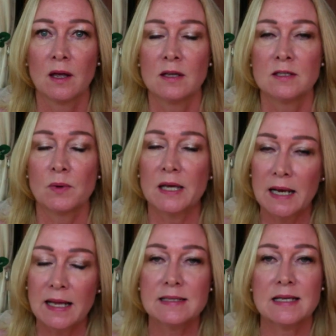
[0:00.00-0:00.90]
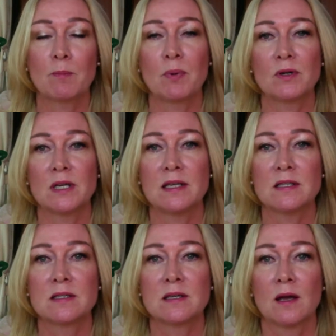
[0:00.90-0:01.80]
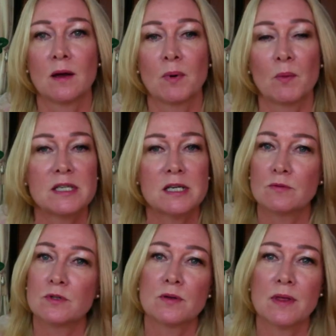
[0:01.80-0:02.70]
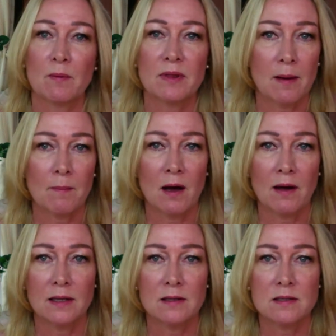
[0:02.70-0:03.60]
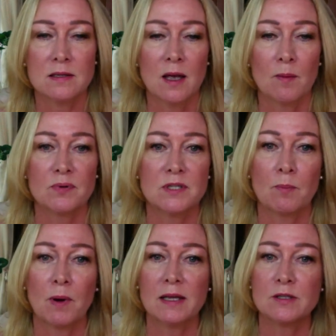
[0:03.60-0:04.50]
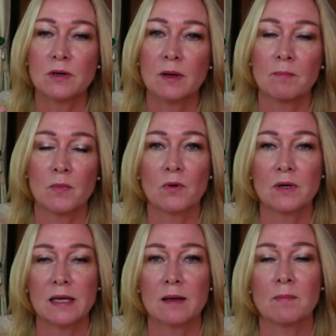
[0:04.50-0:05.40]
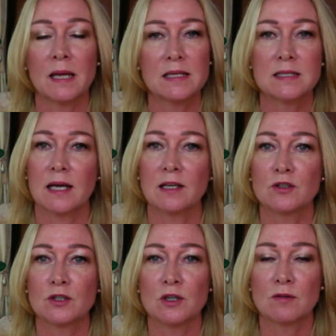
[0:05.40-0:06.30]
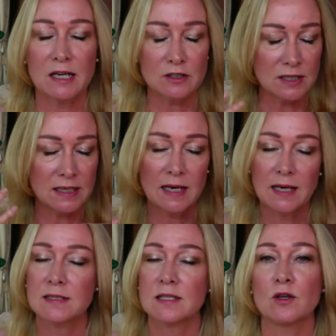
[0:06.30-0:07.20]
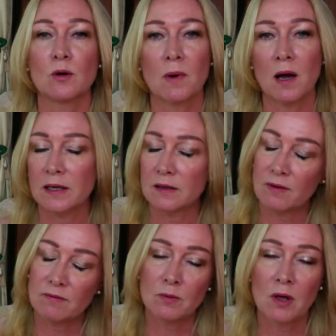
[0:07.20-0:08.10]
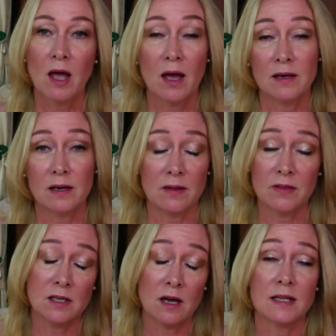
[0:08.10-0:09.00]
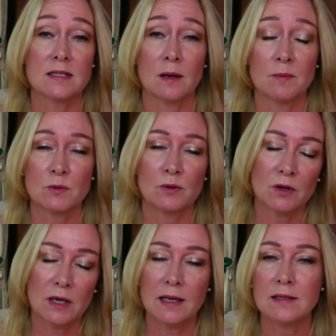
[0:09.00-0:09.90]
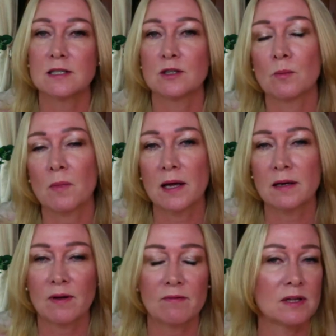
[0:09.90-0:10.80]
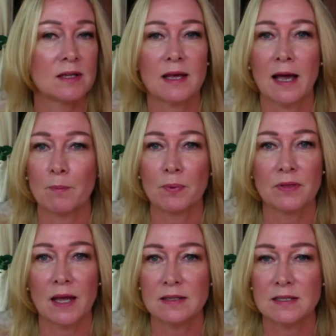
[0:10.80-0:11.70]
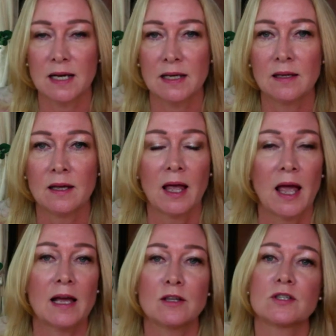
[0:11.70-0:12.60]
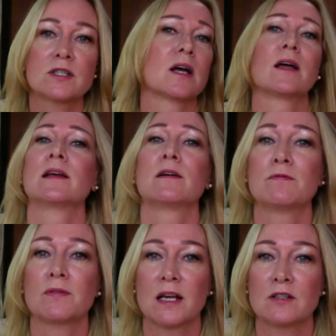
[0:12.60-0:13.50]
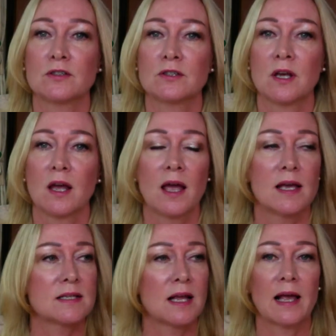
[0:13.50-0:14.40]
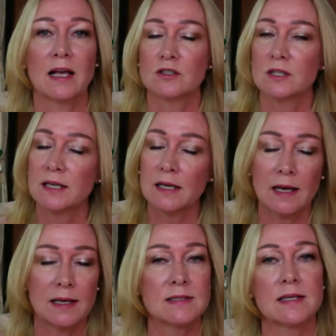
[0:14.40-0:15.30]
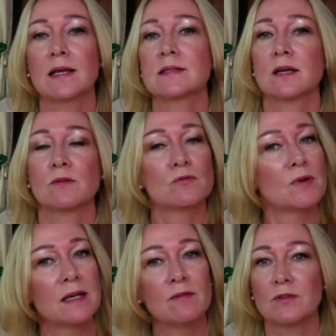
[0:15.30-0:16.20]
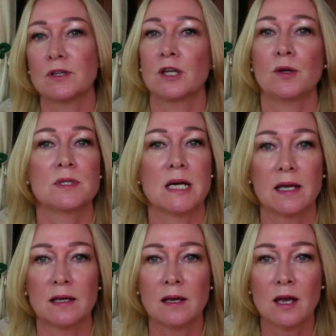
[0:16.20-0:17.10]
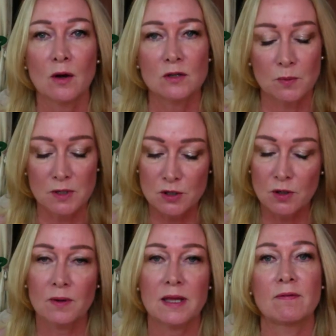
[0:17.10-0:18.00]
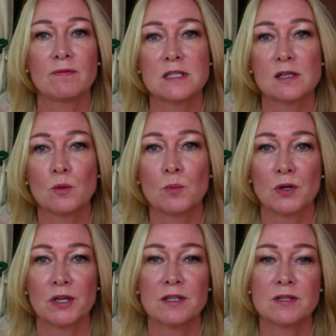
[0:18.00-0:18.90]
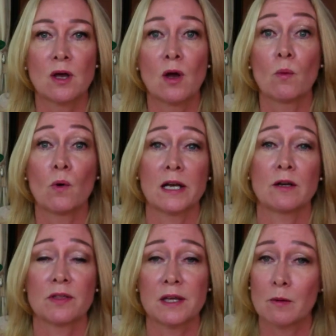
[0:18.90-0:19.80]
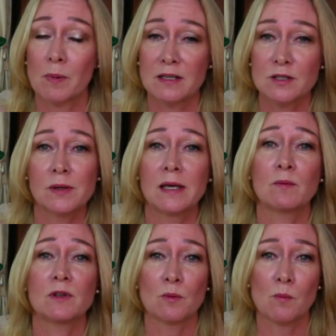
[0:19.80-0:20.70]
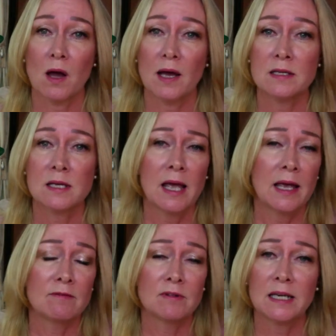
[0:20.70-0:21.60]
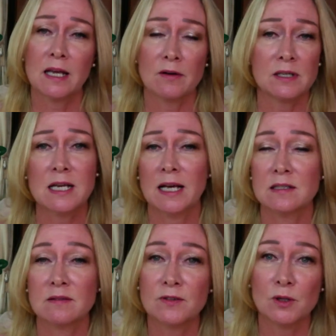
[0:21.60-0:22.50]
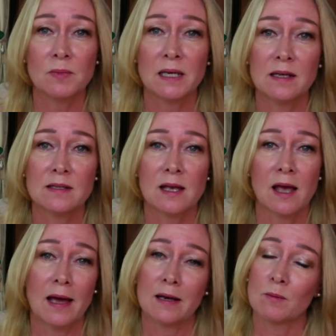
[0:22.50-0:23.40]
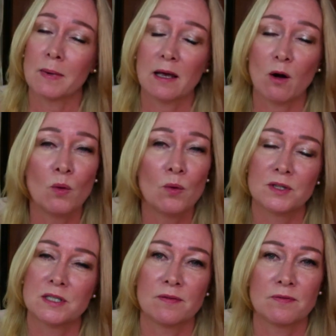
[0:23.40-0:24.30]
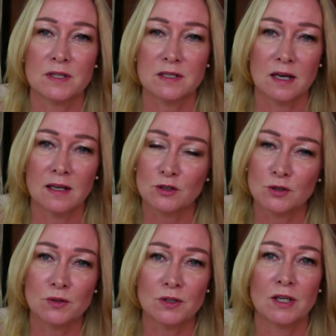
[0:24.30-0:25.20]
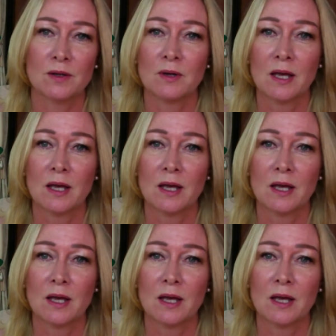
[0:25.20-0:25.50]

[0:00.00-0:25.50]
So we cleanse our bodies, but we don't do that with our minds. So by doing a morning meditation, you're actually cleansing your mind and at the night time as well, you're cleansing your mind of everything that happened that day, and you're starting afresh. It's like actually cleansing ourselves ready for a new day. So we do it with our physical bodies. Why not think about doing it with your mind? It really only takes a few minutes and it will make all the difference, I assure you.